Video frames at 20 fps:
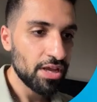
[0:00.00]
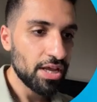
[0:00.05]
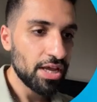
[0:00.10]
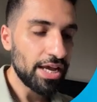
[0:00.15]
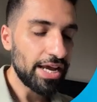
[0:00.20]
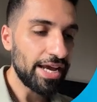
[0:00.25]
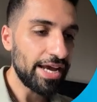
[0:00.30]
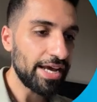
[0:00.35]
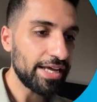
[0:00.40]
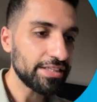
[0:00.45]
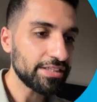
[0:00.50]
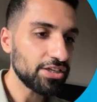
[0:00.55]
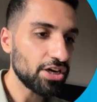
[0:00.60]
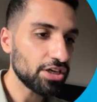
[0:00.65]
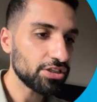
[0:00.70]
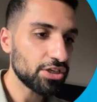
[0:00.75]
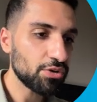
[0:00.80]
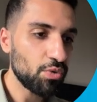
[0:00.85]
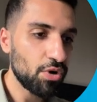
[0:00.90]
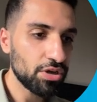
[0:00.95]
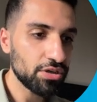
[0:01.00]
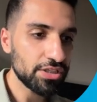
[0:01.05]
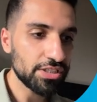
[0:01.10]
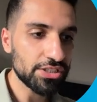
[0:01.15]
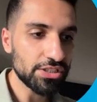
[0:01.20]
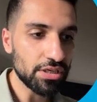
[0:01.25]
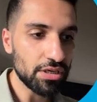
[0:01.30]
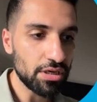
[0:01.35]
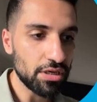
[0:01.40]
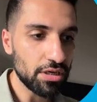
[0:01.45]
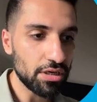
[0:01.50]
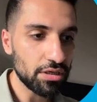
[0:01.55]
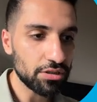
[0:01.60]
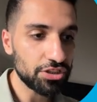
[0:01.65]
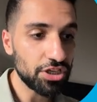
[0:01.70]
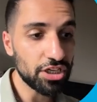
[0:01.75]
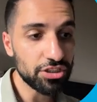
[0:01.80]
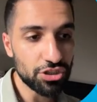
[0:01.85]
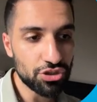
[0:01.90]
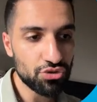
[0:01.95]
and the other one is
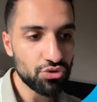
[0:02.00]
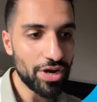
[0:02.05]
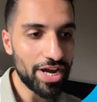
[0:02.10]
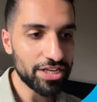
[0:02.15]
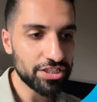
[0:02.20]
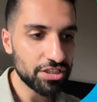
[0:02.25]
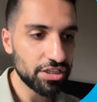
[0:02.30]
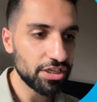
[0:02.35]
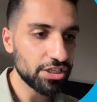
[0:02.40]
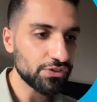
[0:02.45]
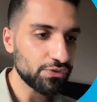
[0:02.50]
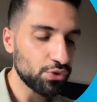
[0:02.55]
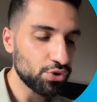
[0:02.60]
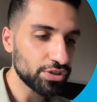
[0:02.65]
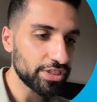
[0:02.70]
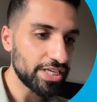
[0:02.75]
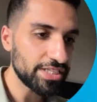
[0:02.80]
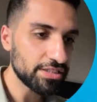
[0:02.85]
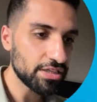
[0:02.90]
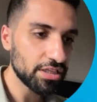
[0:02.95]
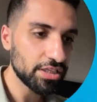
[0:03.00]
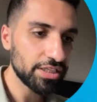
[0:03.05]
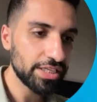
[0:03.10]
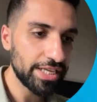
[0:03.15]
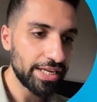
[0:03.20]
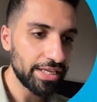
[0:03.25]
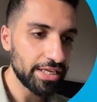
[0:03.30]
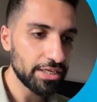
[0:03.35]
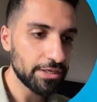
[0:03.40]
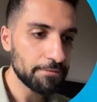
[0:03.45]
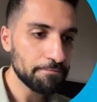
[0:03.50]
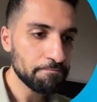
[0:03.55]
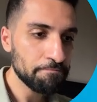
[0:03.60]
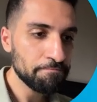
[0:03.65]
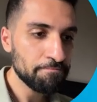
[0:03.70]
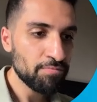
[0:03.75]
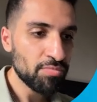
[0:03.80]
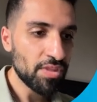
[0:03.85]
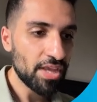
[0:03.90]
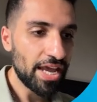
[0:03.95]
the other 2 actually is for dental clinic,
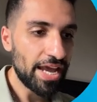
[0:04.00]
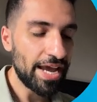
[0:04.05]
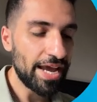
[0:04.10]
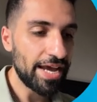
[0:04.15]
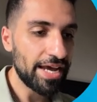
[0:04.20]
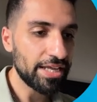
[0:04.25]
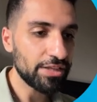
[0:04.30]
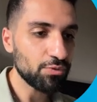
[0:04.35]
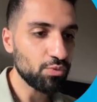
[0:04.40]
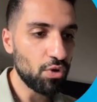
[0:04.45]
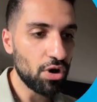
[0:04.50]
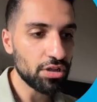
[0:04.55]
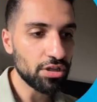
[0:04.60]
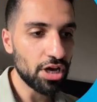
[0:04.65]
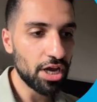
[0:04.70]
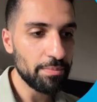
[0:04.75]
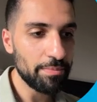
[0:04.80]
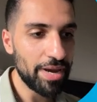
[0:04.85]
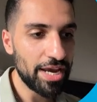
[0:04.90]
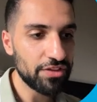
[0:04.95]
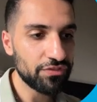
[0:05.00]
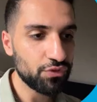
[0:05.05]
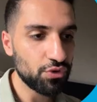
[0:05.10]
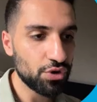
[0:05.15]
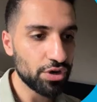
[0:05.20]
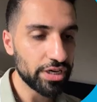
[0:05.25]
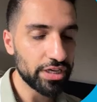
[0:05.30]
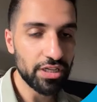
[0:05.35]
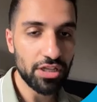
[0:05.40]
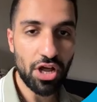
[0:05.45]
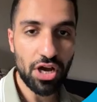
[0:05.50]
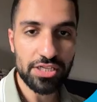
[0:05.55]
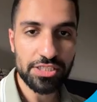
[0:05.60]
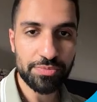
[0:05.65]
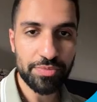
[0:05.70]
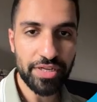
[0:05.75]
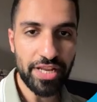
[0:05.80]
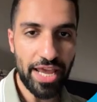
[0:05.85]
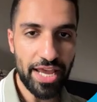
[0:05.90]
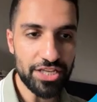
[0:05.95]
and one I made for a
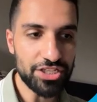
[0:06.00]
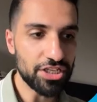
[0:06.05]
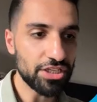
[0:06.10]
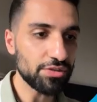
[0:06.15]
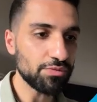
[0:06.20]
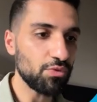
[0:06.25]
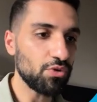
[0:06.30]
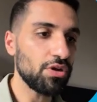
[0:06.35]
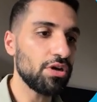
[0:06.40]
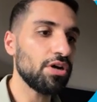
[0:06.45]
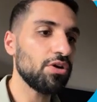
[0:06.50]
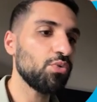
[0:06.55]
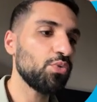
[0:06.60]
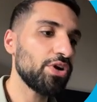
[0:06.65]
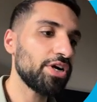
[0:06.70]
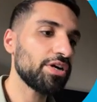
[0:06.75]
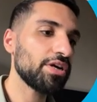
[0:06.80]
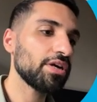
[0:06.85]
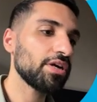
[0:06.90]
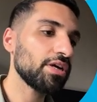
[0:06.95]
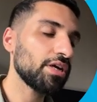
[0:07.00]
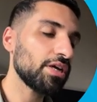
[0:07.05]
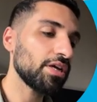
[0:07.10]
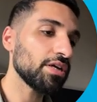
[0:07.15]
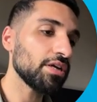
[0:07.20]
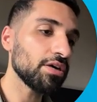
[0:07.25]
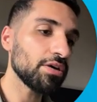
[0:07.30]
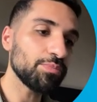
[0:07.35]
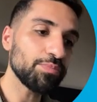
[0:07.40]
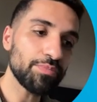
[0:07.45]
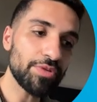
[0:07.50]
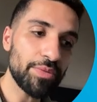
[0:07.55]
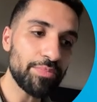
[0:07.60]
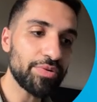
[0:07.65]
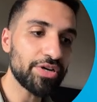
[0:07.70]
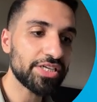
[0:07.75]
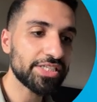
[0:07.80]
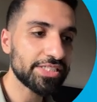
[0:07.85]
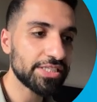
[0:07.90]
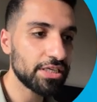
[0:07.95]
locksmith agent where a
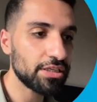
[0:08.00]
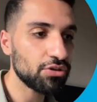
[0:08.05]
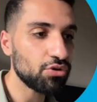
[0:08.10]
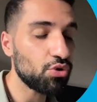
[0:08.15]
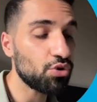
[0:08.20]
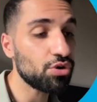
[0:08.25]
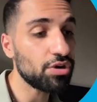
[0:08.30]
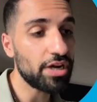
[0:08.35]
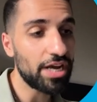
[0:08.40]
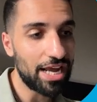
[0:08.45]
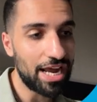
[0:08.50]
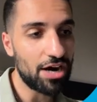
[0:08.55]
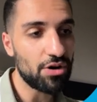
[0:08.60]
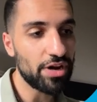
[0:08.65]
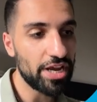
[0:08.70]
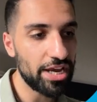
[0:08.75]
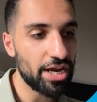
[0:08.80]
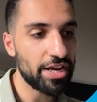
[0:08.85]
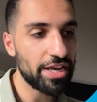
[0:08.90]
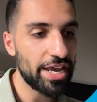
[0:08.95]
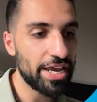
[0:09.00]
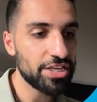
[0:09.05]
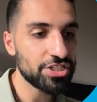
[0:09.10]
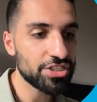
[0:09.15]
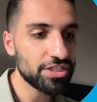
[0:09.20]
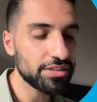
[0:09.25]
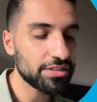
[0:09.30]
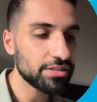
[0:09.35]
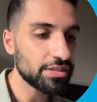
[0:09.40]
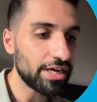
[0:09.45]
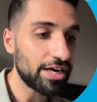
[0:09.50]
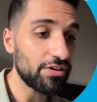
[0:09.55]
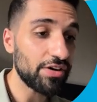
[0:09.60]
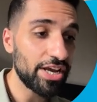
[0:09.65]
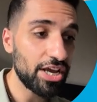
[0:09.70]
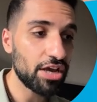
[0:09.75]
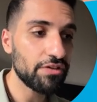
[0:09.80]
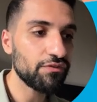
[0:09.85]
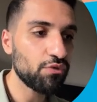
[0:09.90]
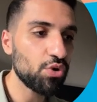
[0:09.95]
person or our AI agent, our
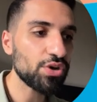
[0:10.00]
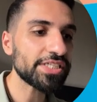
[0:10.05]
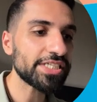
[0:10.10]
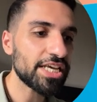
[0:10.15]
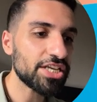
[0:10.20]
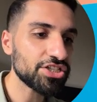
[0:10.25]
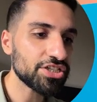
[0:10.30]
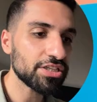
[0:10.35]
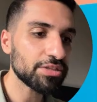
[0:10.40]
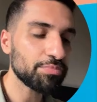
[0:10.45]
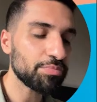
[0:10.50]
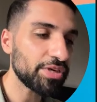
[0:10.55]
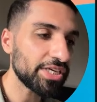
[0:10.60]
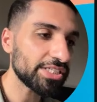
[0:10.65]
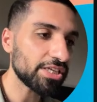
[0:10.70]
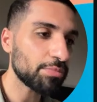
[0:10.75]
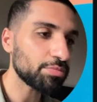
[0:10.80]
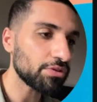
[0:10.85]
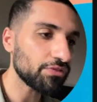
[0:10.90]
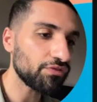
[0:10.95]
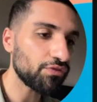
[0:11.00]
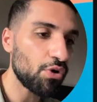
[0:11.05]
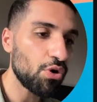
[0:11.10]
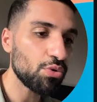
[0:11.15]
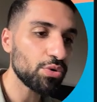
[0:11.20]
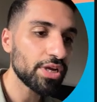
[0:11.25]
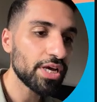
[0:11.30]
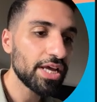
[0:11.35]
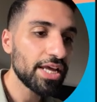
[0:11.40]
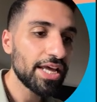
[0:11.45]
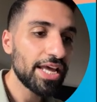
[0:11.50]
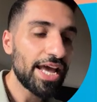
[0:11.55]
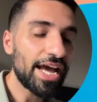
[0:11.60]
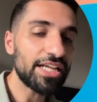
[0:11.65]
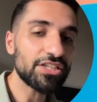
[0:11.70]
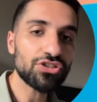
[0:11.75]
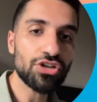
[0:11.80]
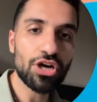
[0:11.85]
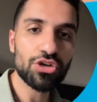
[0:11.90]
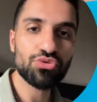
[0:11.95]
AI voice agent picks up the phone
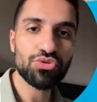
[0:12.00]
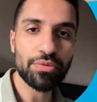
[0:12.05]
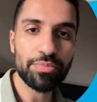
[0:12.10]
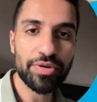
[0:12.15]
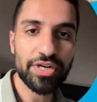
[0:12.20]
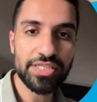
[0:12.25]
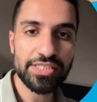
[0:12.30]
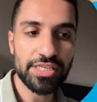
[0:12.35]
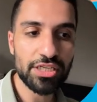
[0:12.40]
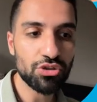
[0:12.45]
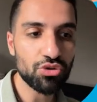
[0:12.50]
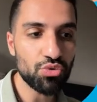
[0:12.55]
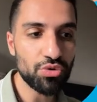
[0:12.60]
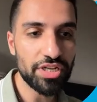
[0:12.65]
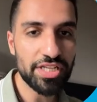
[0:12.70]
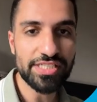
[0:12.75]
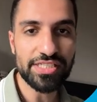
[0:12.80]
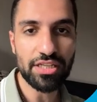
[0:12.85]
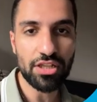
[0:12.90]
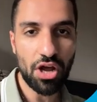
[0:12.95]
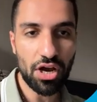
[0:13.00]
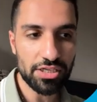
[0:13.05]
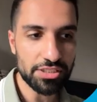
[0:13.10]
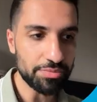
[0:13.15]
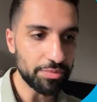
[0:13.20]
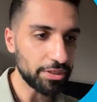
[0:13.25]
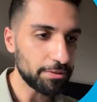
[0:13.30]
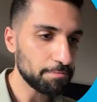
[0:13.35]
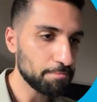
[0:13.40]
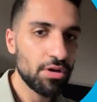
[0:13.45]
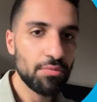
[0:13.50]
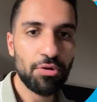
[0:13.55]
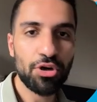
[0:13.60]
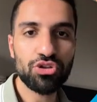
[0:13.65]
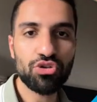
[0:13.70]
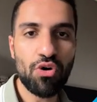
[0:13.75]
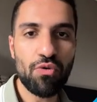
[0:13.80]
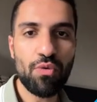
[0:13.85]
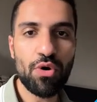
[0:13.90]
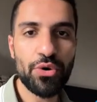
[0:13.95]
and talk to a person who needs a locksmith. But
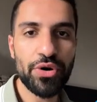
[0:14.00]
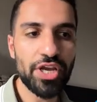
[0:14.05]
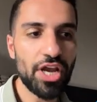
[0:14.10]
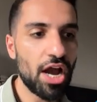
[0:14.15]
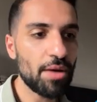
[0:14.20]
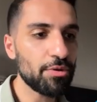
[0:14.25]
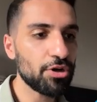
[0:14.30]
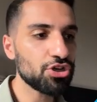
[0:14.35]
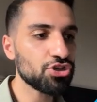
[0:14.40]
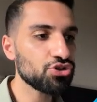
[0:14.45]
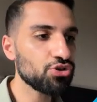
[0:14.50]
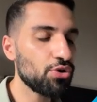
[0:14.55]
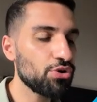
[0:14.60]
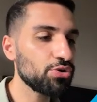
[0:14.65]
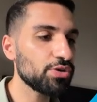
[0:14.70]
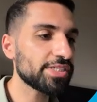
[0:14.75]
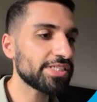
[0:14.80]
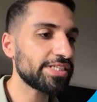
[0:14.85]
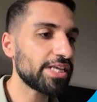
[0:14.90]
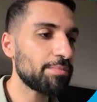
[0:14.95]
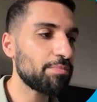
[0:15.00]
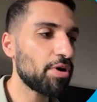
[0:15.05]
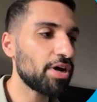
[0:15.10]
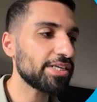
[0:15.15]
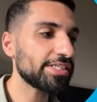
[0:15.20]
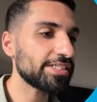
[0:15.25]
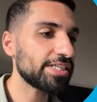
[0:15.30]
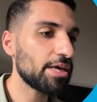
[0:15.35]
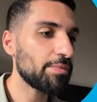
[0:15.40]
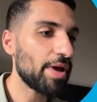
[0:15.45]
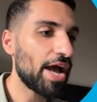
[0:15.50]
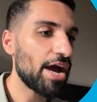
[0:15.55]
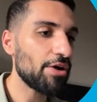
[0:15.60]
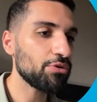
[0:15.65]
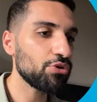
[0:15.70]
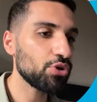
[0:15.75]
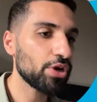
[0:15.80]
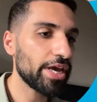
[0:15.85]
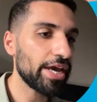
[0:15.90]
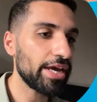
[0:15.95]
don't worry, I'm going to show you step by step how
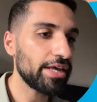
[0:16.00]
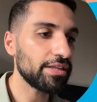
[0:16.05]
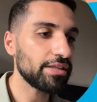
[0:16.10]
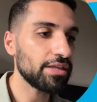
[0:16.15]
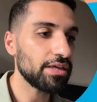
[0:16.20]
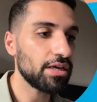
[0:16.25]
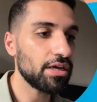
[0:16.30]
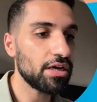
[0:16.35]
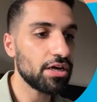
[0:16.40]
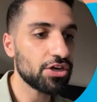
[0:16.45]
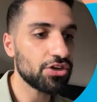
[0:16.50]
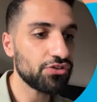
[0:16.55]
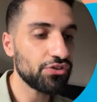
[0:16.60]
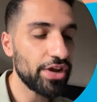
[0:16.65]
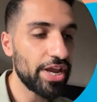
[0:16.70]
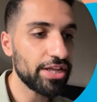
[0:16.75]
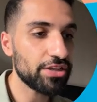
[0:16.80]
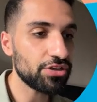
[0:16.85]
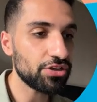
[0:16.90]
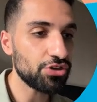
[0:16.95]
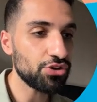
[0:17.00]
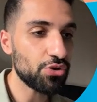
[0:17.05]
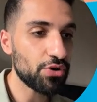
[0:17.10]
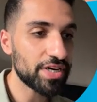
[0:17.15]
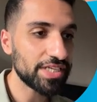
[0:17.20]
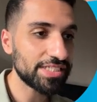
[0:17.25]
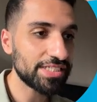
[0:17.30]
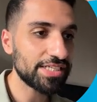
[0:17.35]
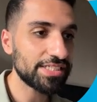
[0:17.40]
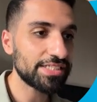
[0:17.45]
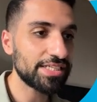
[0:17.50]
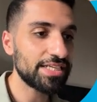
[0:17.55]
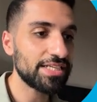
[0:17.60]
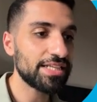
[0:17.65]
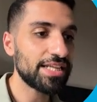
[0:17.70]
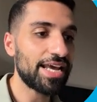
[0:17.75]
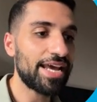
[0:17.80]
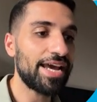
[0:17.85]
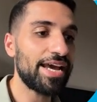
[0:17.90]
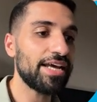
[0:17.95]
you can create your
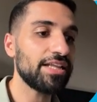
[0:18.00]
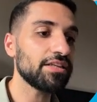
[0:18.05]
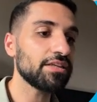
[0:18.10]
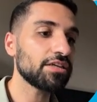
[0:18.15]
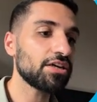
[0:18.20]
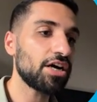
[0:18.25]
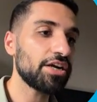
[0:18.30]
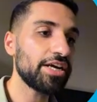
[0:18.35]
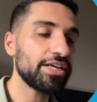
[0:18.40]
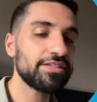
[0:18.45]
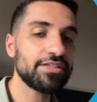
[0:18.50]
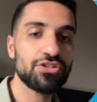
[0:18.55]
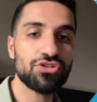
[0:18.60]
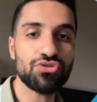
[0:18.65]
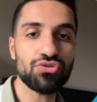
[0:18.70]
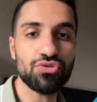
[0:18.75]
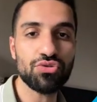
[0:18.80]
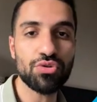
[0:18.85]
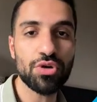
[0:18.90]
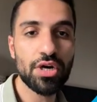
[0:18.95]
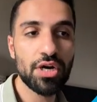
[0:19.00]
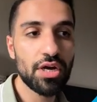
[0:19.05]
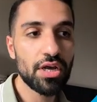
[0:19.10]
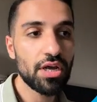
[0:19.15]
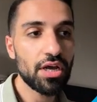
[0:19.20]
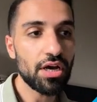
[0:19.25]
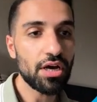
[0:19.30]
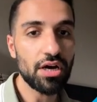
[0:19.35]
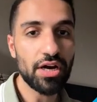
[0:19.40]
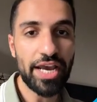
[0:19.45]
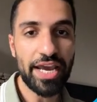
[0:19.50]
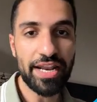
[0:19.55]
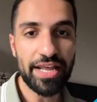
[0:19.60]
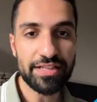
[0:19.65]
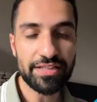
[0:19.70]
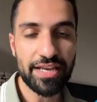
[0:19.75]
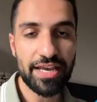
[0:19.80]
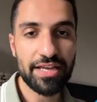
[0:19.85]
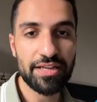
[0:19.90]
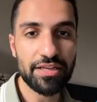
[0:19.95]
assistant and connect it to
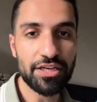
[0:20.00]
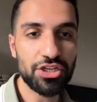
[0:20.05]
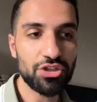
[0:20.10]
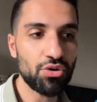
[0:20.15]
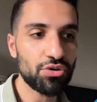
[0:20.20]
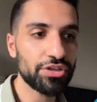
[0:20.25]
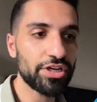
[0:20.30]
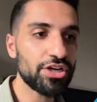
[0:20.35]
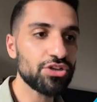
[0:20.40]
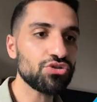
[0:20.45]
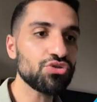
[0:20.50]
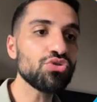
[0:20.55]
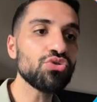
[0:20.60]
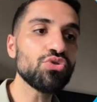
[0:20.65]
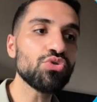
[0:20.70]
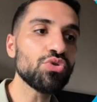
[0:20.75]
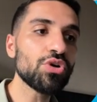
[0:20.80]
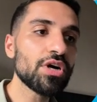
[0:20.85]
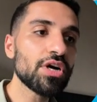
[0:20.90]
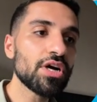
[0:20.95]
n8n in order to